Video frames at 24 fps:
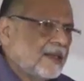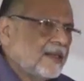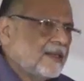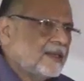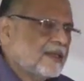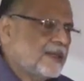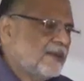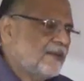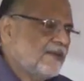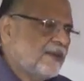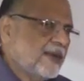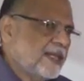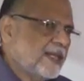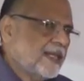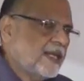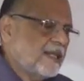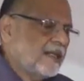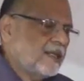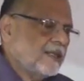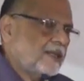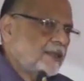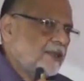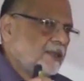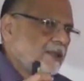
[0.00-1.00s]
See,
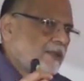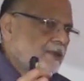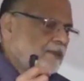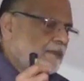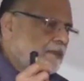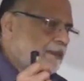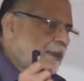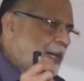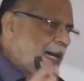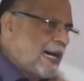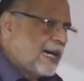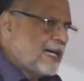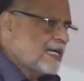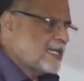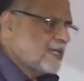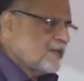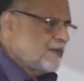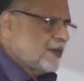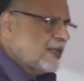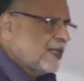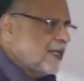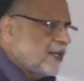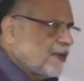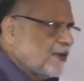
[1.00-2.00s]
whether you pass,
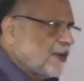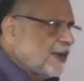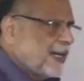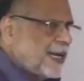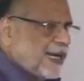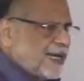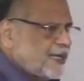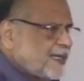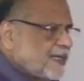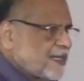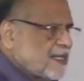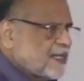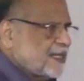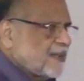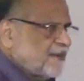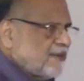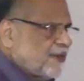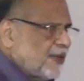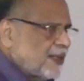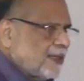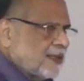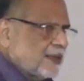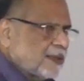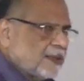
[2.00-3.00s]
whether you get is
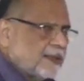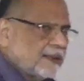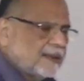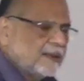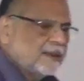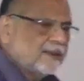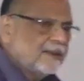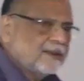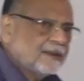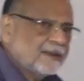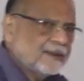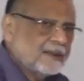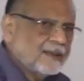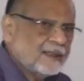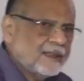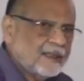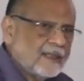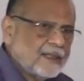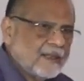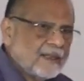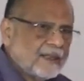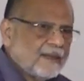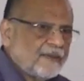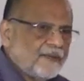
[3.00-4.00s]
different.
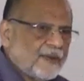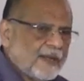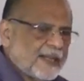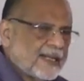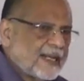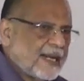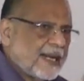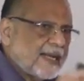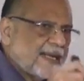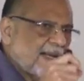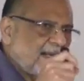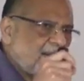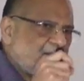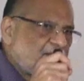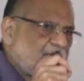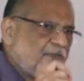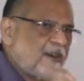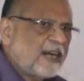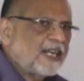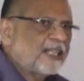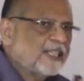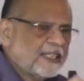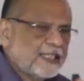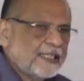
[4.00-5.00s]
Whether I can
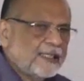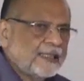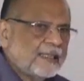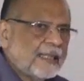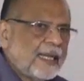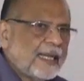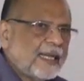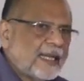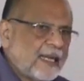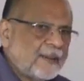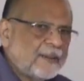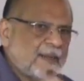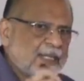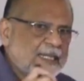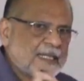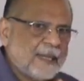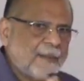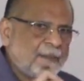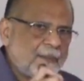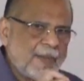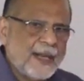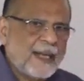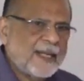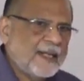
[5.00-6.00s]
function, I can be
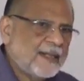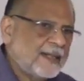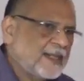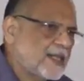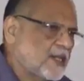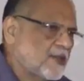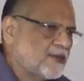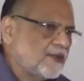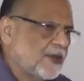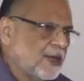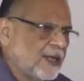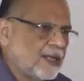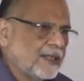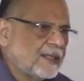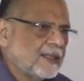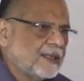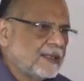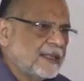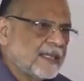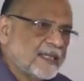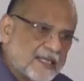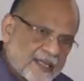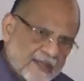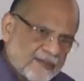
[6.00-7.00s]
somebody in this world
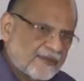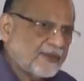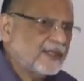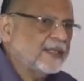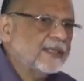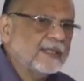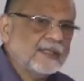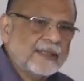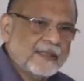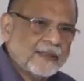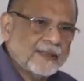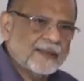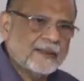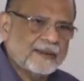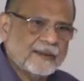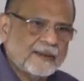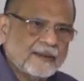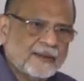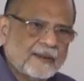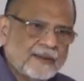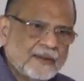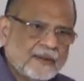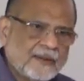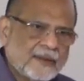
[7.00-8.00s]
is different.
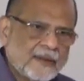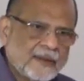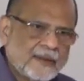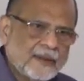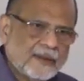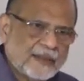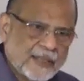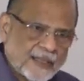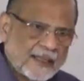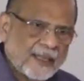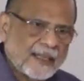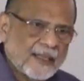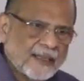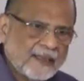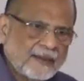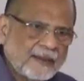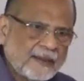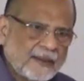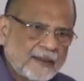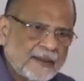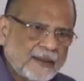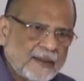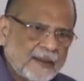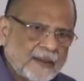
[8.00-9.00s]
Is that clear?
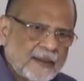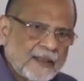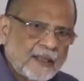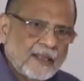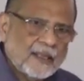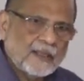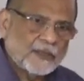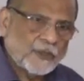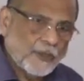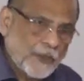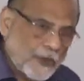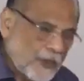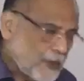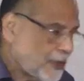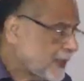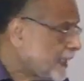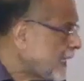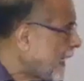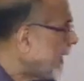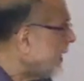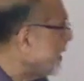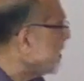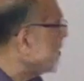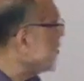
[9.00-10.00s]
So you
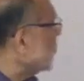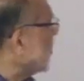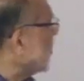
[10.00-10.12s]
challenge